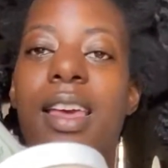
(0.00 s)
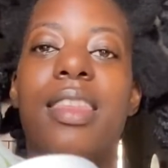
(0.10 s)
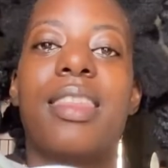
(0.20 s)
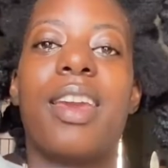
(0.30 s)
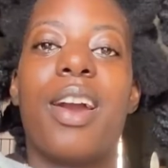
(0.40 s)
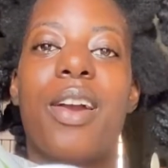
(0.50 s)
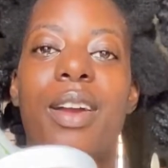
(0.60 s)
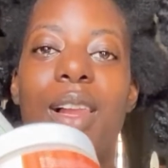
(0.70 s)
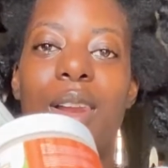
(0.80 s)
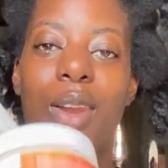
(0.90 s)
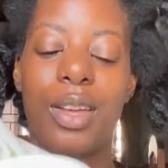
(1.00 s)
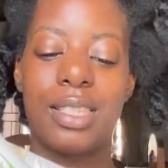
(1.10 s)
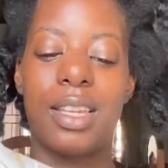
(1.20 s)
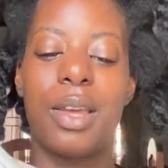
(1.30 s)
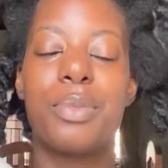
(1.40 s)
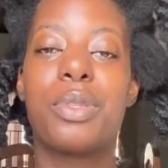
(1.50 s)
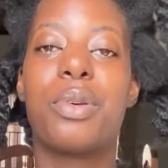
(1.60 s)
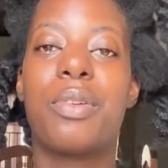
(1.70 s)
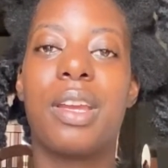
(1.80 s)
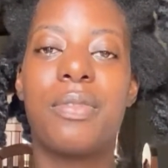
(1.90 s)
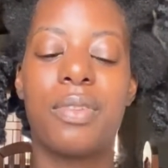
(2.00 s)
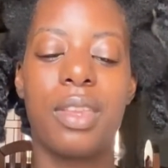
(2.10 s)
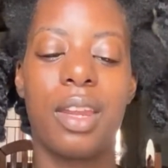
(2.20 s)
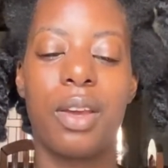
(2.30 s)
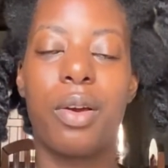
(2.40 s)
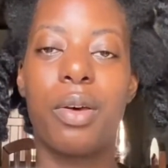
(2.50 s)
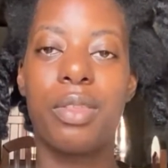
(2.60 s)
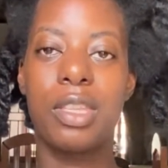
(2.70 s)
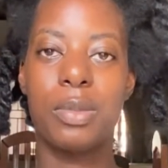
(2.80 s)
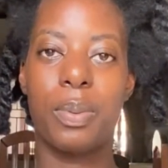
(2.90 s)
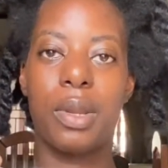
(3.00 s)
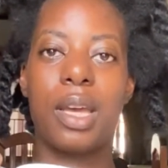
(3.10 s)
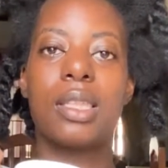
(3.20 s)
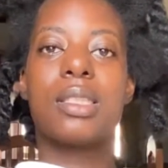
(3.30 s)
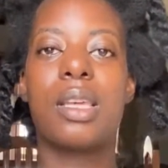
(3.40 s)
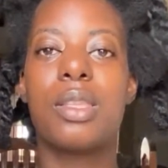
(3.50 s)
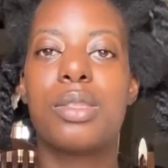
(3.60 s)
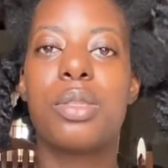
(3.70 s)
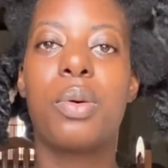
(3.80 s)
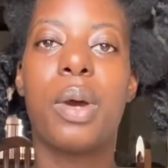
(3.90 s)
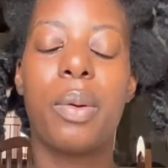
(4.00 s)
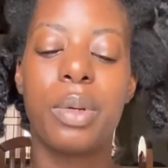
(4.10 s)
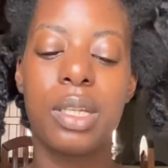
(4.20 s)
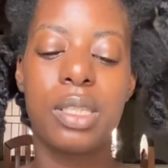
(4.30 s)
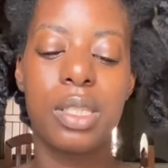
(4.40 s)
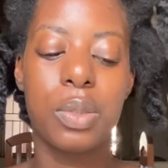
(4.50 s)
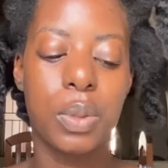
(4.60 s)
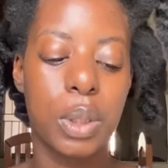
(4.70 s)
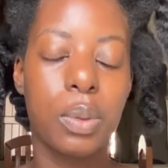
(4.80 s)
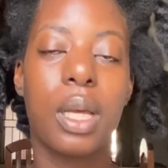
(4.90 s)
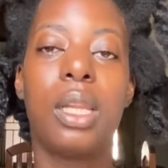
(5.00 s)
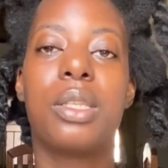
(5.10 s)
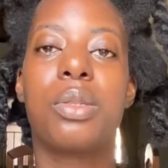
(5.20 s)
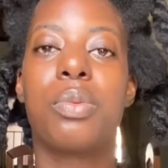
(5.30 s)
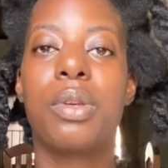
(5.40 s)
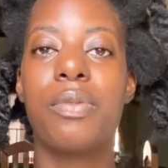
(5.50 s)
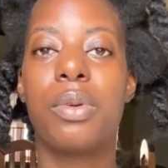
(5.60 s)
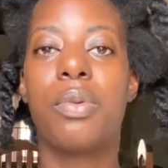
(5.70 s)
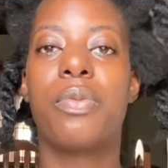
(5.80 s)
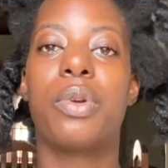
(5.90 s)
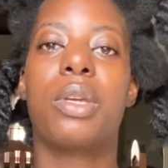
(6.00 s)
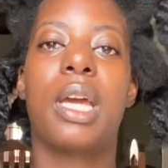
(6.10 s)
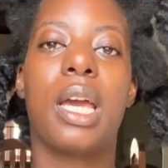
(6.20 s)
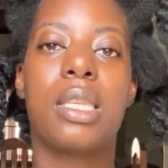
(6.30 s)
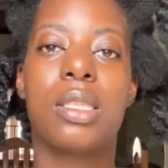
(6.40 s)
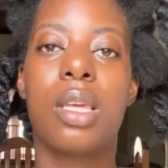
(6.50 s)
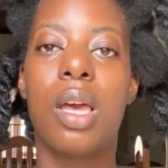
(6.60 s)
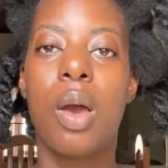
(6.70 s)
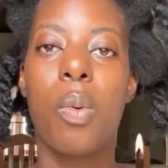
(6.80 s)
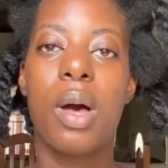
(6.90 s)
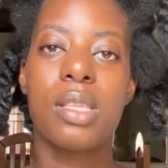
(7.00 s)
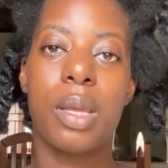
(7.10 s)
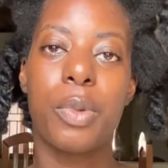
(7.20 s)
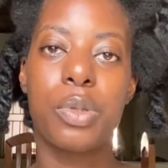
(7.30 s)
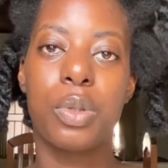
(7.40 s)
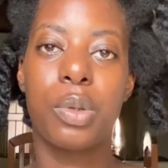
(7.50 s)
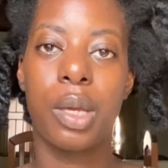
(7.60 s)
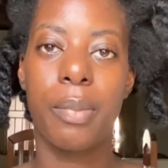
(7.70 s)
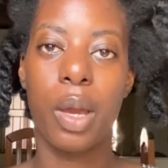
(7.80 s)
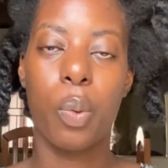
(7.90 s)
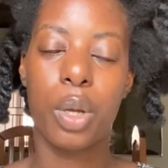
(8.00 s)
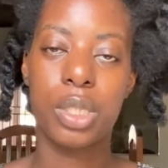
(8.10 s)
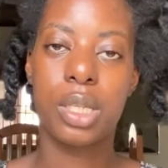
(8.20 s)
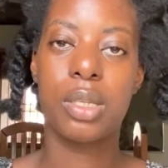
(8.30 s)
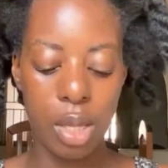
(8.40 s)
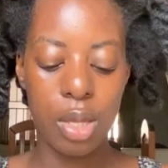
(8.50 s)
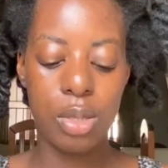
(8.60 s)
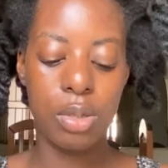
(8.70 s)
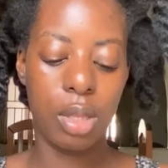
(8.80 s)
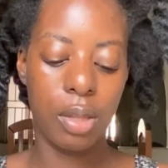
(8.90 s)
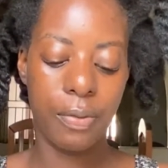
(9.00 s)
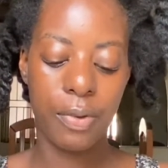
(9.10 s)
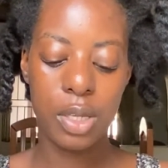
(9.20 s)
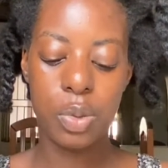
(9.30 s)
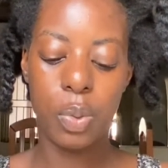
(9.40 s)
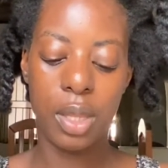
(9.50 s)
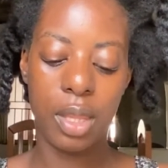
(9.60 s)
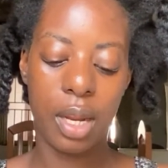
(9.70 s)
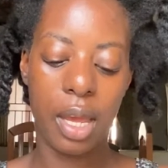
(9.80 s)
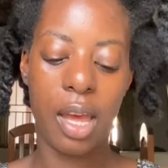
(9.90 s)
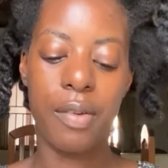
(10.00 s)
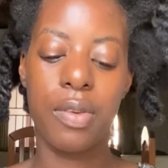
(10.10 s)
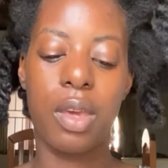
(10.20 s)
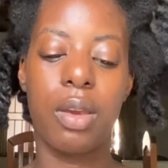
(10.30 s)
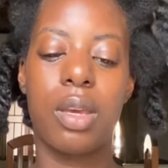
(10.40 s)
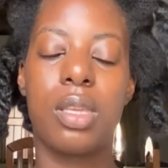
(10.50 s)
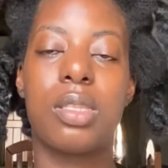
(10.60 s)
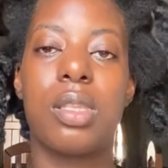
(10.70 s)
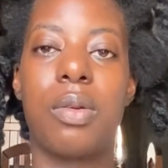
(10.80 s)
They are a lot and I'm so grateful that I got all these products, and so I wanted to do a little review for you guys whilst I'm also doing my wash days. So the first one that I have here is the